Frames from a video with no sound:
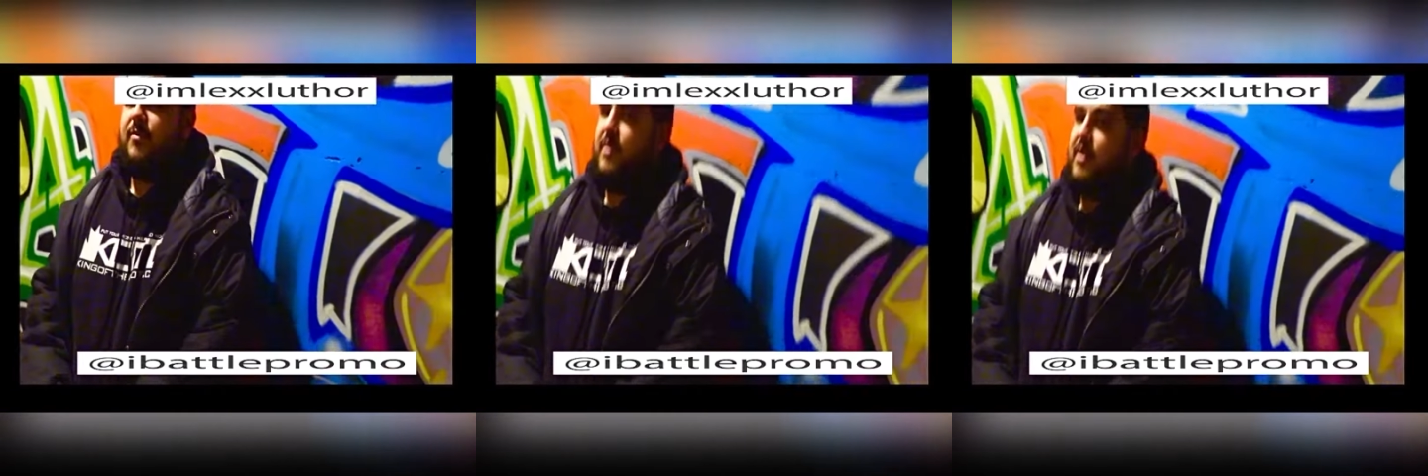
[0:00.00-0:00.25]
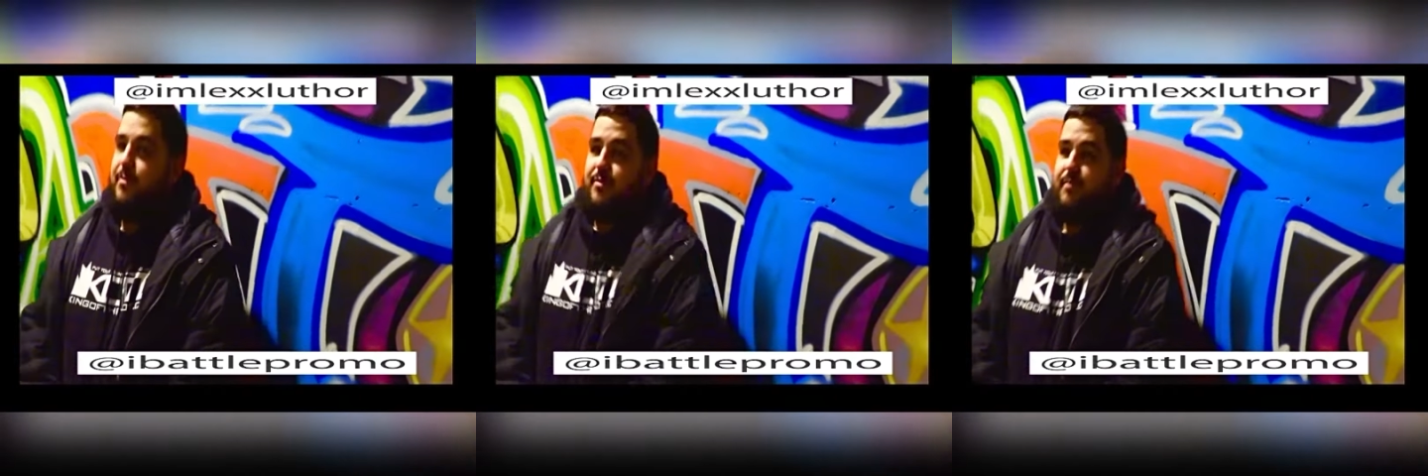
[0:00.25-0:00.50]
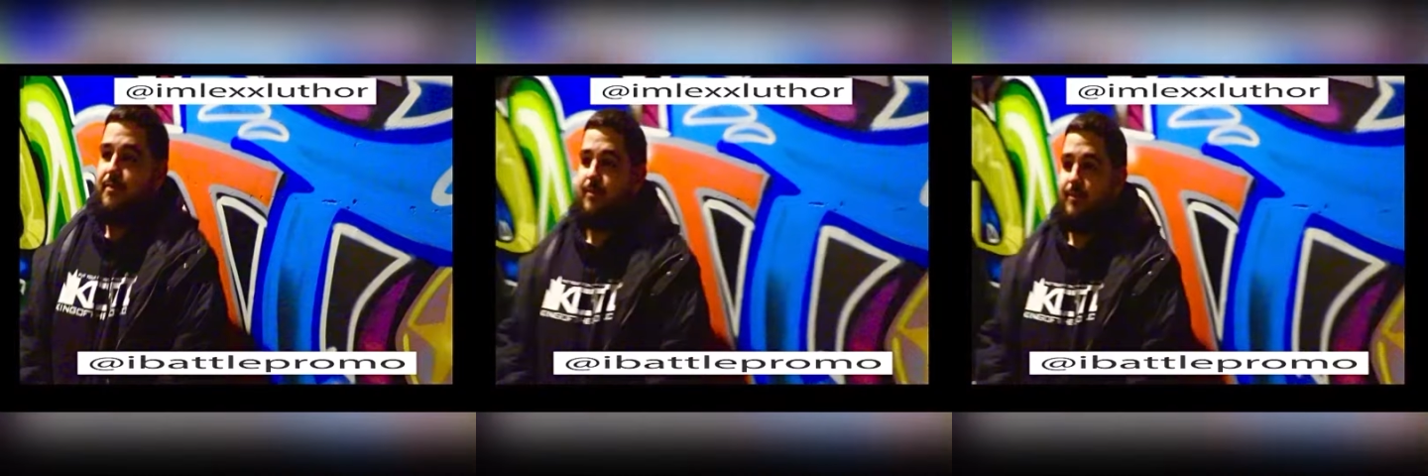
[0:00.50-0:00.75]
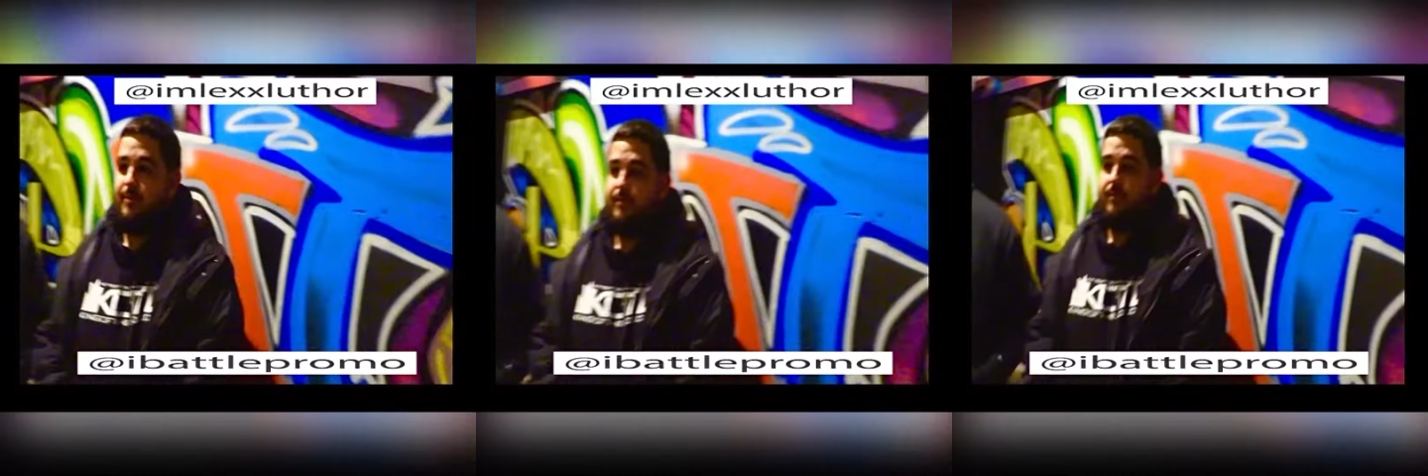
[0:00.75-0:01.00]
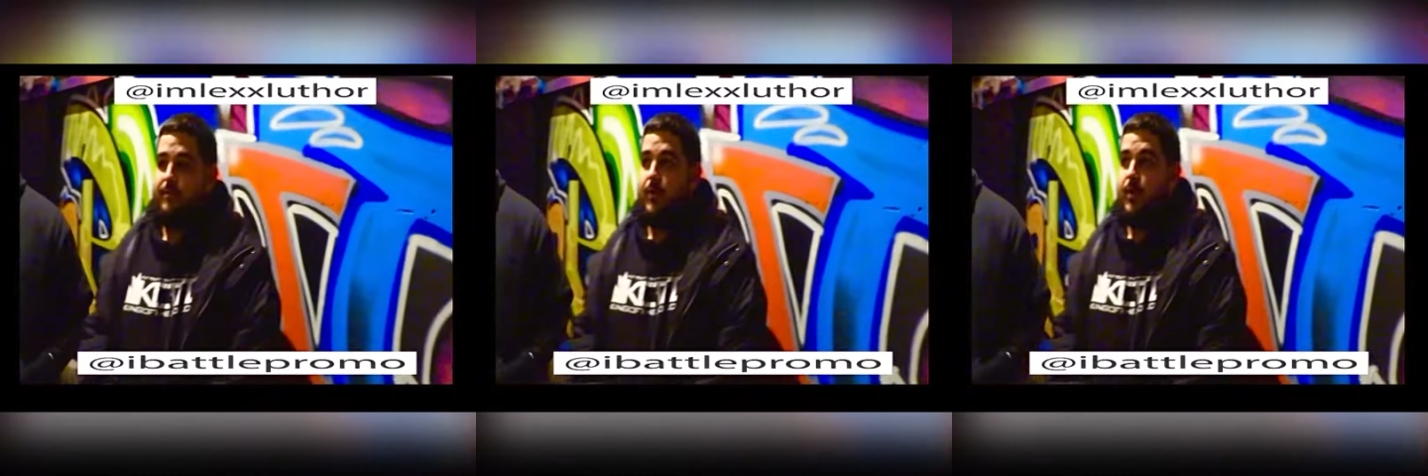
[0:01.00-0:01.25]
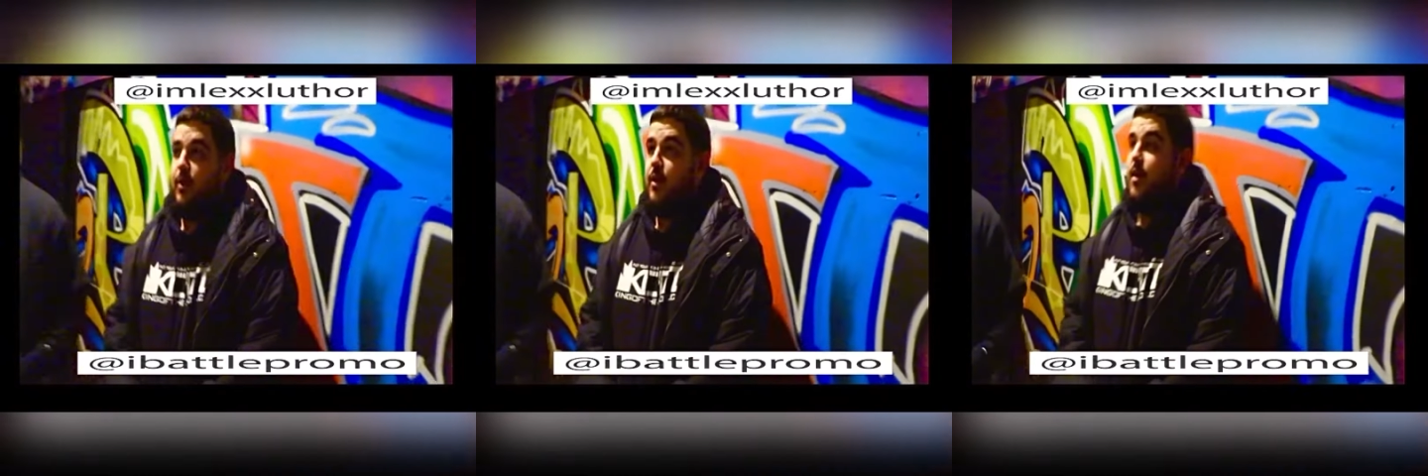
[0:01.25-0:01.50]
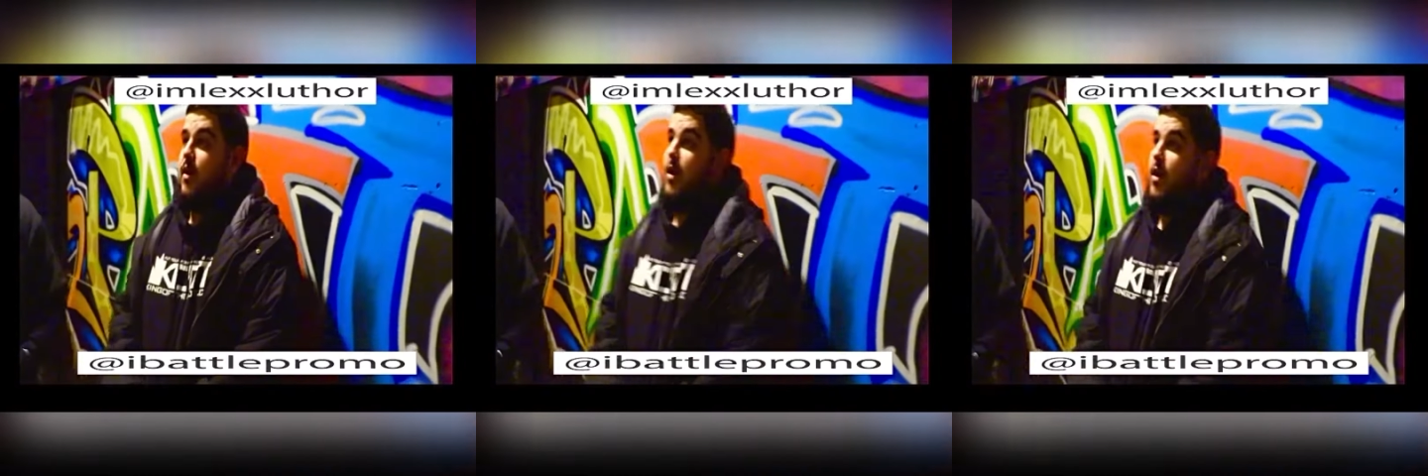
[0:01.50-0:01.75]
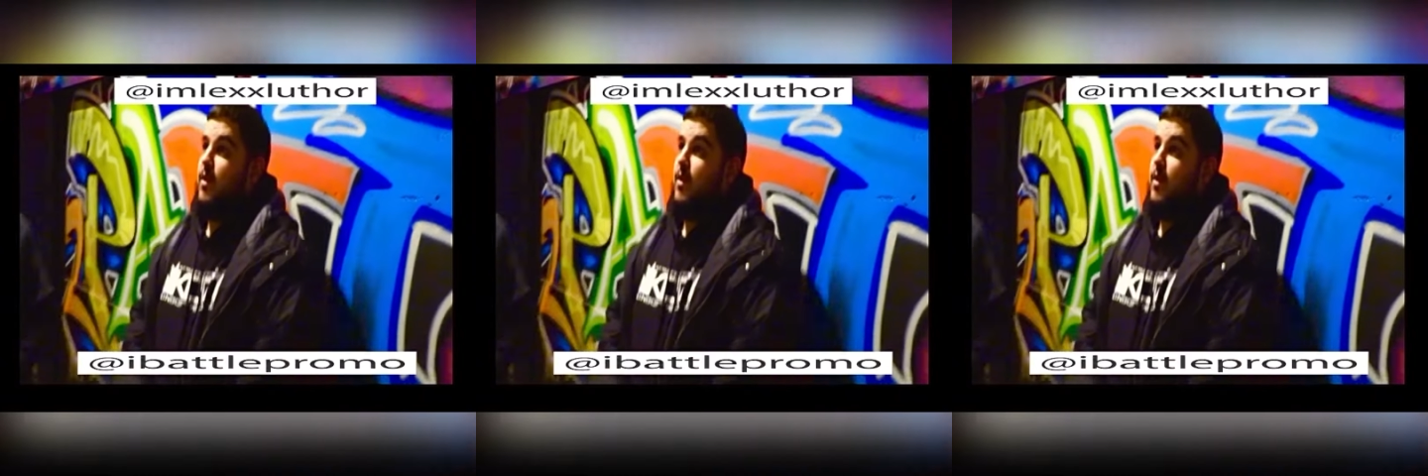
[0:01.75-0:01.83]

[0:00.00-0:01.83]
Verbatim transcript: What's the next event? Uh,